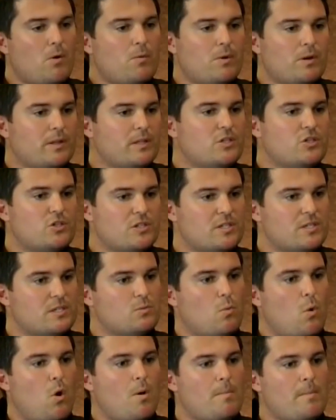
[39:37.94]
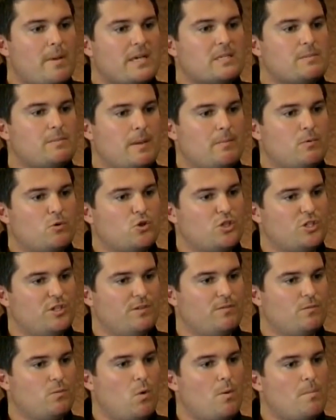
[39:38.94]
my real interest is what makes people
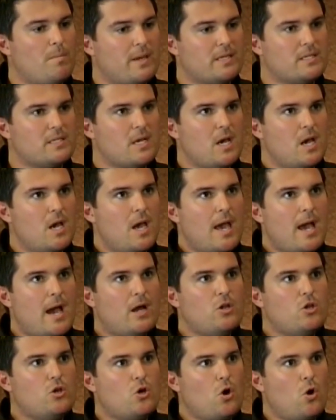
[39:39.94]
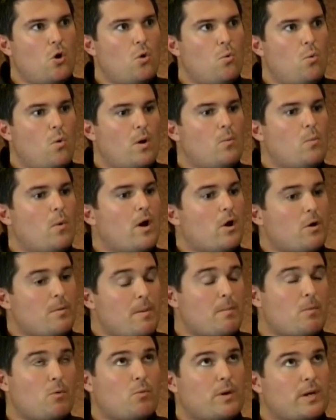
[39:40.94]
shift. What makes how do you go one way? I
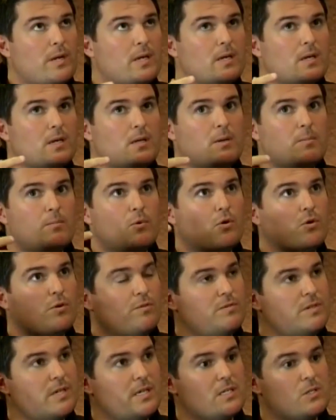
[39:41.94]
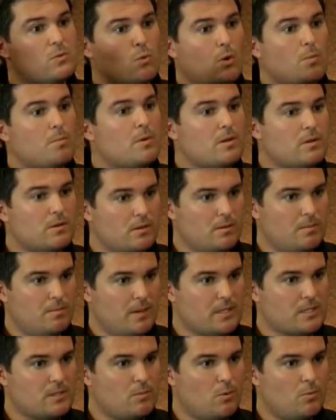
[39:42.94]
remember reading in a book of Dennis Rodman, the
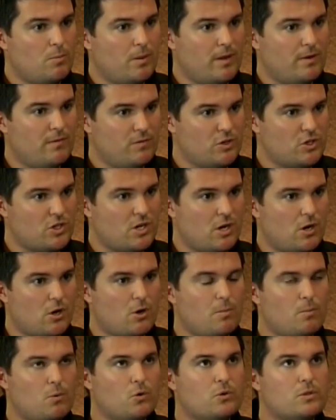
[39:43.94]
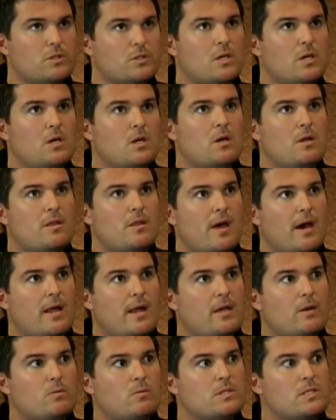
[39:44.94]
basketball player for Chicago Bulls, that
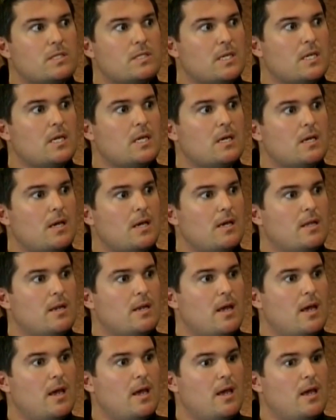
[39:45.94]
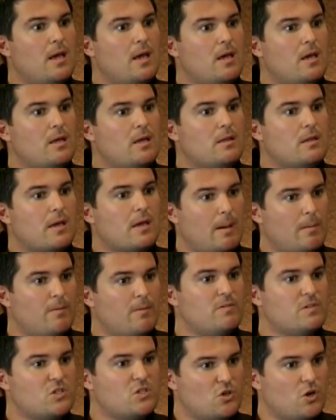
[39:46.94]
he was sitting in a the cab
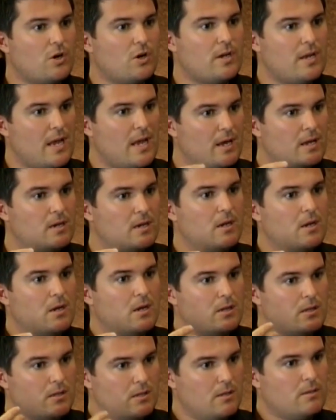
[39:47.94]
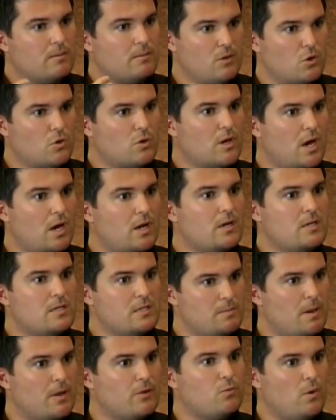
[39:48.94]
of his truck and he had the you know the gun in
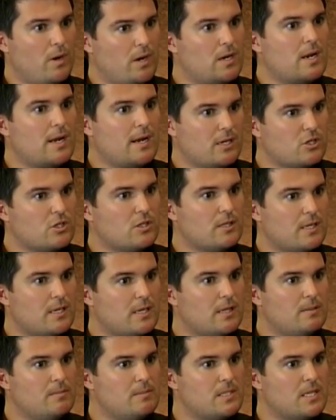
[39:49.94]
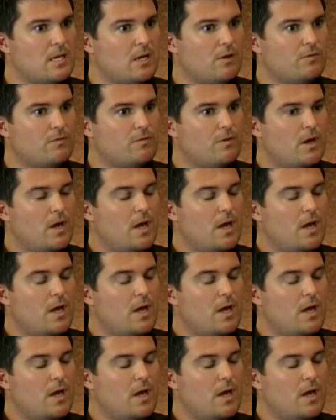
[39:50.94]
his mouth ready to actually kill himself,